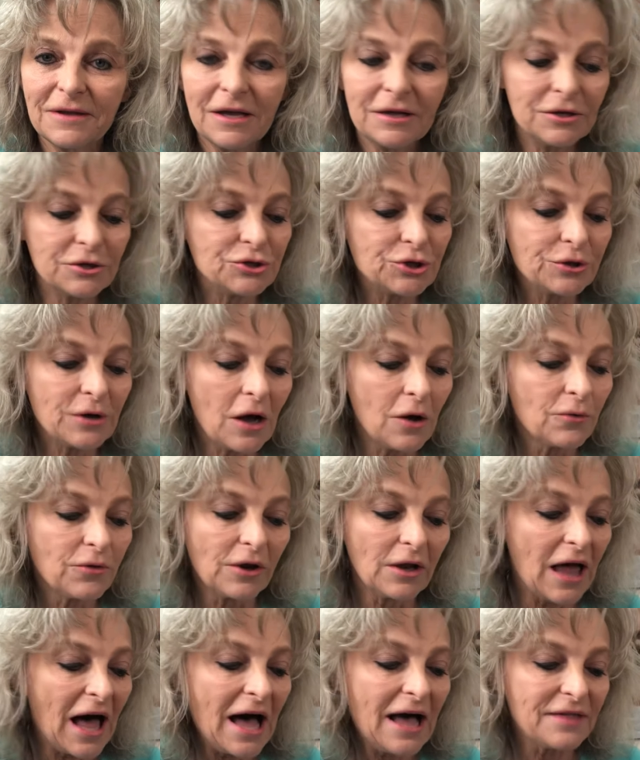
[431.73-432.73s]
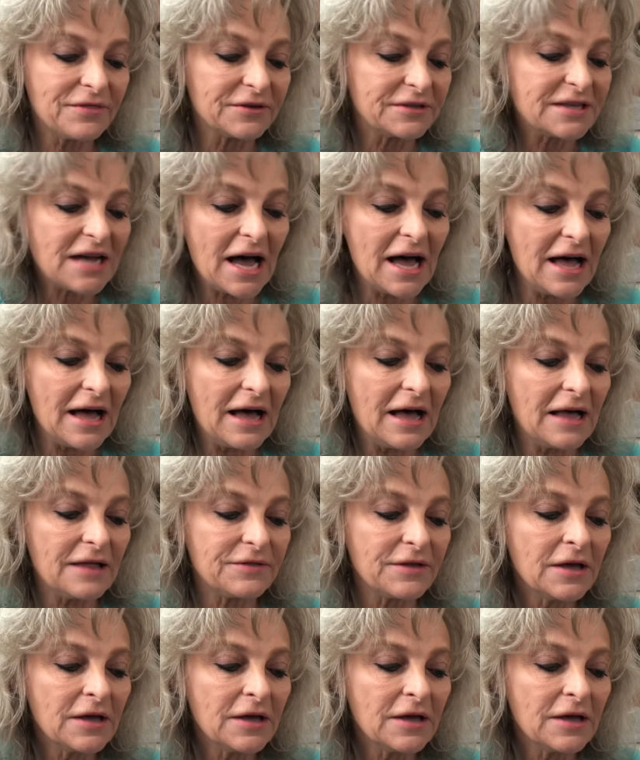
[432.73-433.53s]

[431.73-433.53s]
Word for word: Did you know the lie of the tithe